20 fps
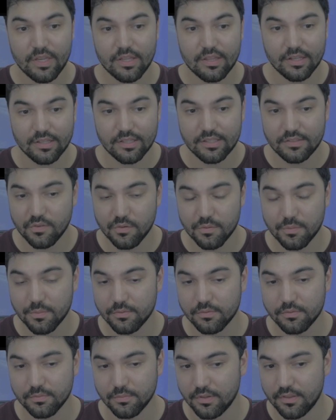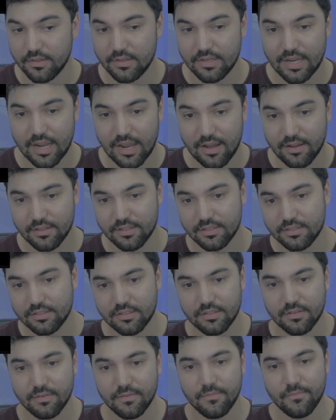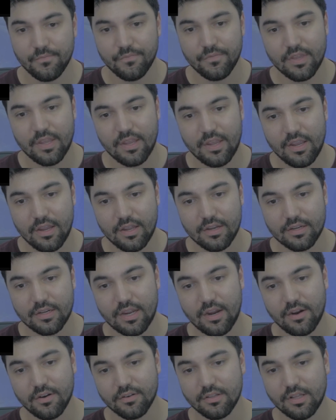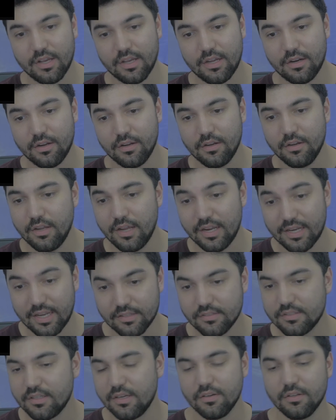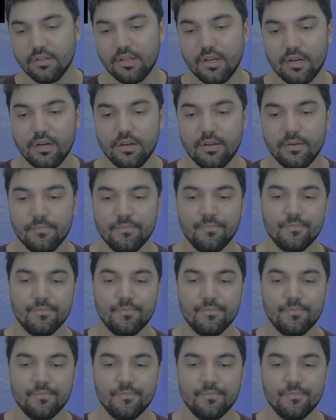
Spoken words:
That leaves us with Dallas and Carolina, against Carolina.